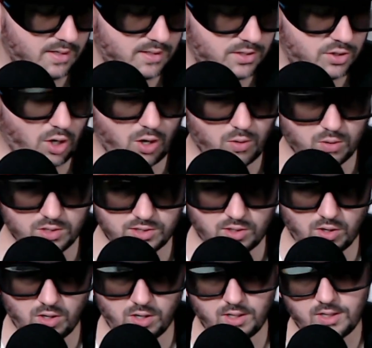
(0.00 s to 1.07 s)
Star Wars
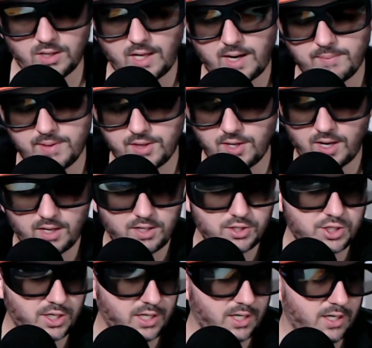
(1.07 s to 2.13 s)
on, a lot of
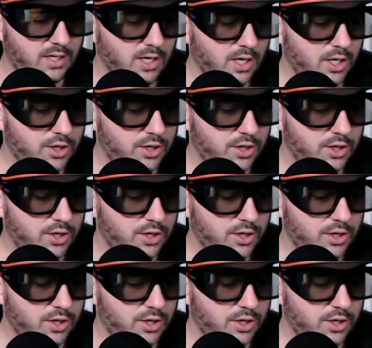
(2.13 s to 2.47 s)
mythology,